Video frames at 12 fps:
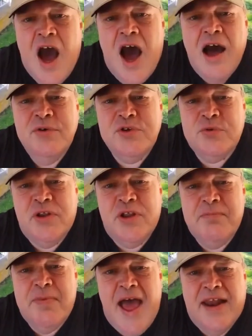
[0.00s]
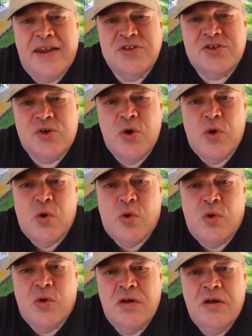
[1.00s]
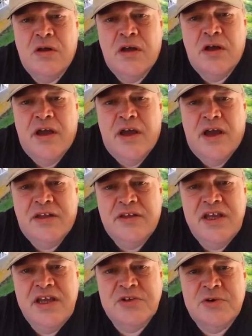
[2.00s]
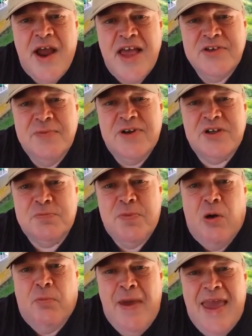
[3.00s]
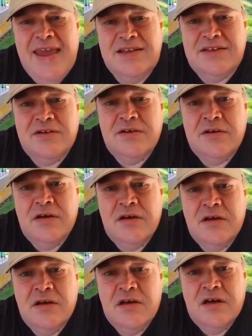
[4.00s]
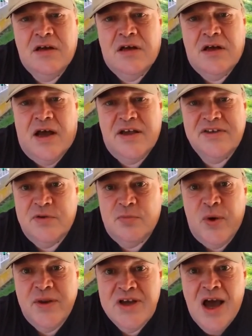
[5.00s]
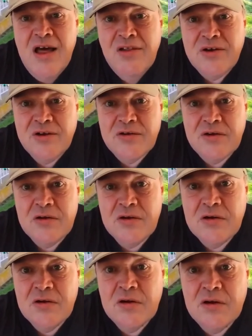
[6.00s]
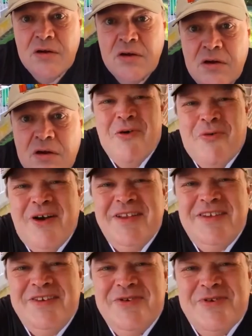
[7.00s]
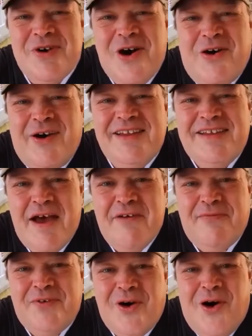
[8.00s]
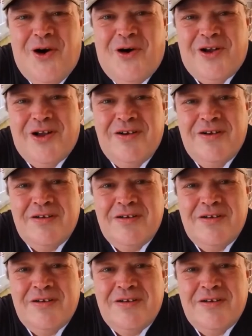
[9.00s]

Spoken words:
I was really bad in school. Teacher asked me to spell paint. I said, what color? What do you call a deaf dog?